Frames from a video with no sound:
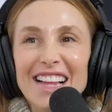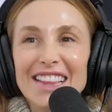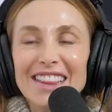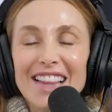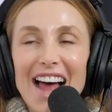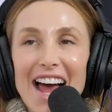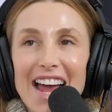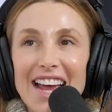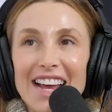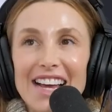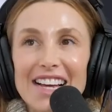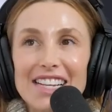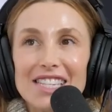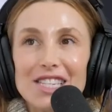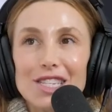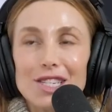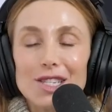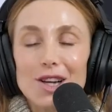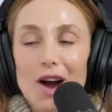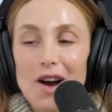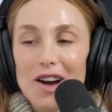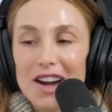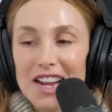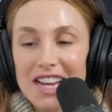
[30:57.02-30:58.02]
like it's
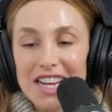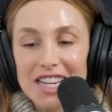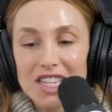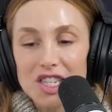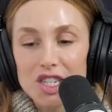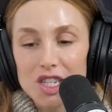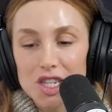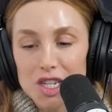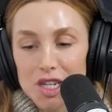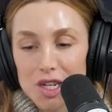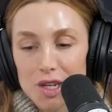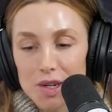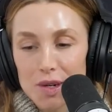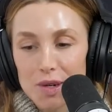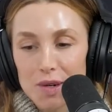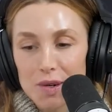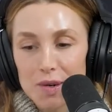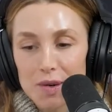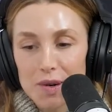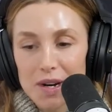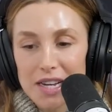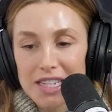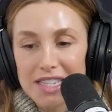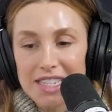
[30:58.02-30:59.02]
starting
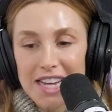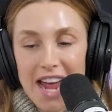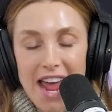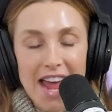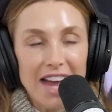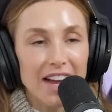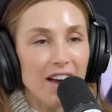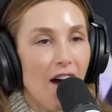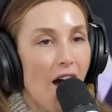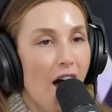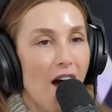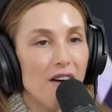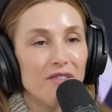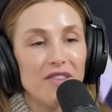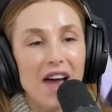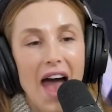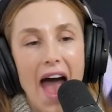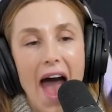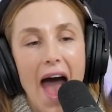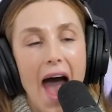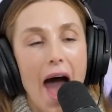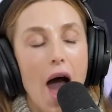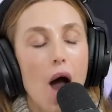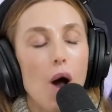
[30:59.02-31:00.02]
to take off.
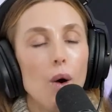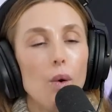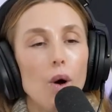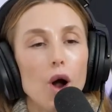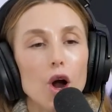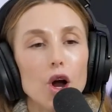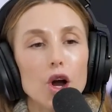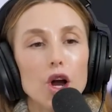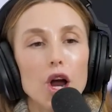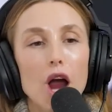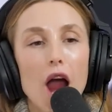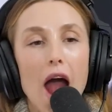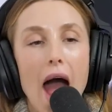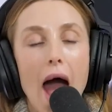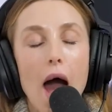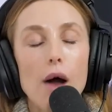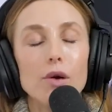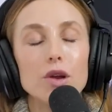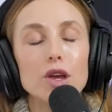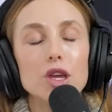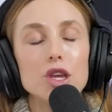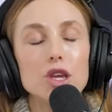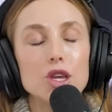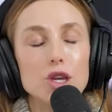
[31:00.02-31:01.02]

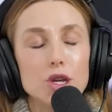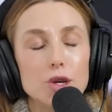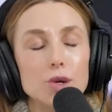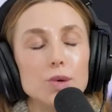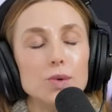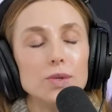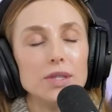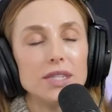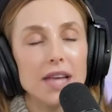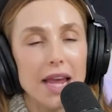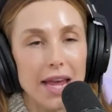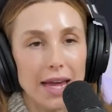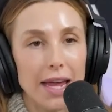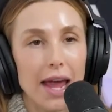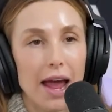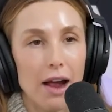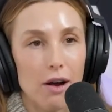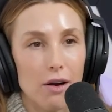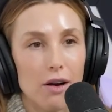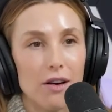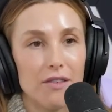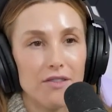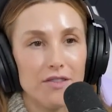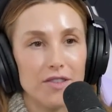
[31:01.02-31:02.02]
How do you take
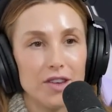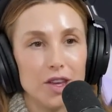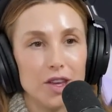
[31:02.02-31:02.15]
care of